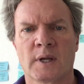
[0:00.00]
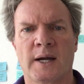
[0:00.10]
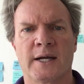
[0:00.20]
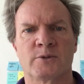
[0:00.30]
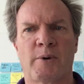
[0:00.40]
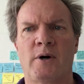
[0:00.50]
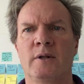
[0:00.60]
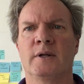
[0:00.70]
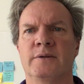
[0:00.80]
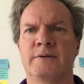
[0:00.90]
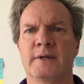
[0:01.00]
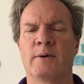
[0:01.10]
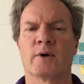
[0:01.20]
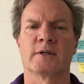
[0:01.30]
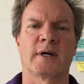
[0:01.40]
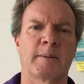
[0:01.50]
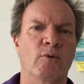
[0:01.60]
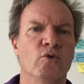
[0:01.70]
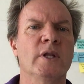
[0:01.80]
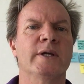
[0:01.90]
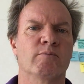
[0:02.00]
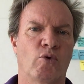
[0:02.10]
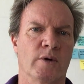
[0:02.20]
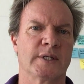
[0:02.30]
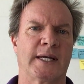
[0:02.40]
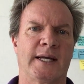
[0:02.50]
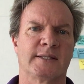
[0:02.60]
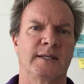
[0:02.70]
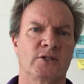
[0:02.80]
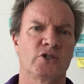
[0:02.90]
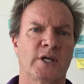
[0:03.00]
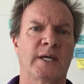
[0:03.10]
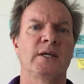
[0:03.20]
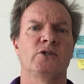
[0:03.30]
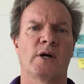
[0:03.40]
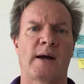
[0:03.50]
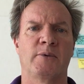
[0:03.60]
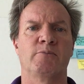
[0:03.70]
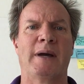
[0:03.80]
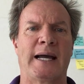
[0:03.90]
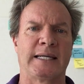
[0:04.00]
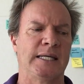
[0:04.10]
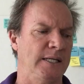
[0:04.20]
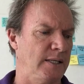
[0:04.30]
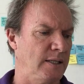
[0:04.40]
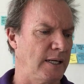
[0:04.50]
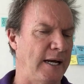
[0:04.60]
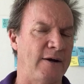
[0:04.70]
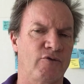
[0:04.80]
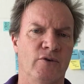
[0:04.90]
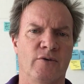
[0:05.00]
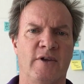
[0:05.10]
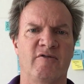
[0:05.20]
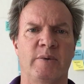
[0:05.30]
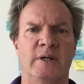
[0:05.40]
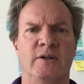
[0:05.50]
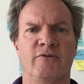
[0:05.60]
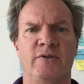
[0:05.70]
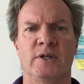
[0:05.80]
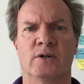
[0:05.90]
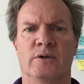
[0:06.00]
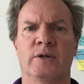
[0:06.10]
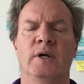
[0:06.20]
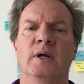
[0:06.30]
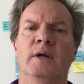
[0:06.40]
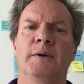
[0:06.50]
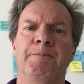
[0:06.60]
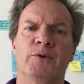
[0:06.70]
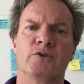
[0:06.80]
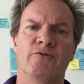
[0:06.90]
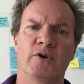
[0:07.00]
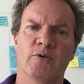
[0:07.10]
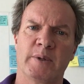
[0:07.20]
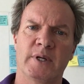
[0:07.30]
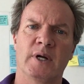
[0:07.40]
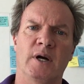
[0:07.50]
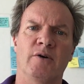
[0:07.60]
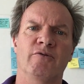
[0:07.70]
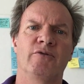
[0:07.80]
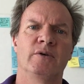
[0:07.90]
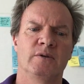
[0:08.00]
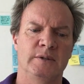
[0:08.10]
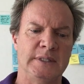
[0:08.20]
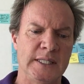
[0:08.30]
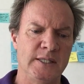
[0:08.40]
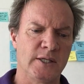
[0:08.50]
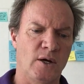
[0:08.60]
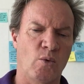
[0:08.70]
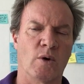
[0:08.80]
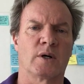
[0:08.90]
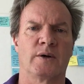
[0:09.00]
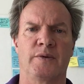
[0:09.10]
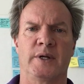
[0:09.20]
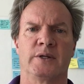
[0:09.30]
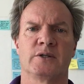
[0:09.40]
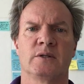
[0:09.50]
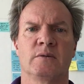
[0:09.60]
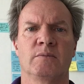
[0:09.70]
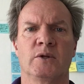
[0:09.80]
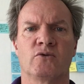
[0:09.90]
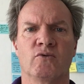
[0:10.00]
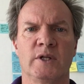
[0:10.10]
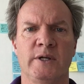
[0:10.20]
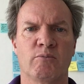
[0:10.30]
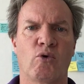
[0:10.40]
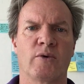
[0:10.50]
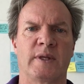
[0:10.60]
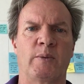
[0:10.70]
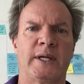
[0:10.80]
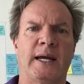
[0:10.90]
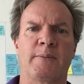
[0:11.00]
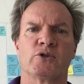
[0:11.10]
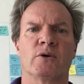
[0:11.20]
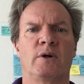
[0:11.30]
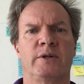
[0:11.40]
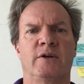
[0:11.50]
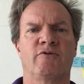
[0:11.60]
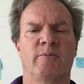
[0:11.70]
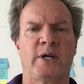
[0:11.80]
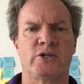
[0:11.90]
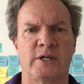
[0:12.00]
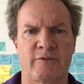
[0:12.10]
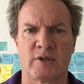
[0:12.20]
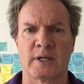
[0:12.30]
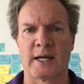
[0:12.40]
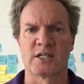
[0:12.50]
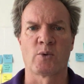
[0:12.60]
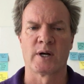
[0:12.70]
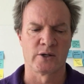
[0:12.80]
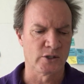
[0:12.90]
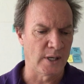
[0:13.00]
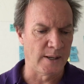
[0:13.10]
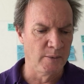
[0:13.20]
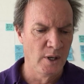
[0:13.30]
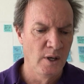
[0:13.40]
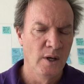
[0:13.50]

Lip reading: Hi, it's Paul, and today we're going to talk about a really important task, and that's checking jobs back in after they've been in the field. There's a fair bit of detail work on this, but it's really important that we capture all the information after the guys go out on a job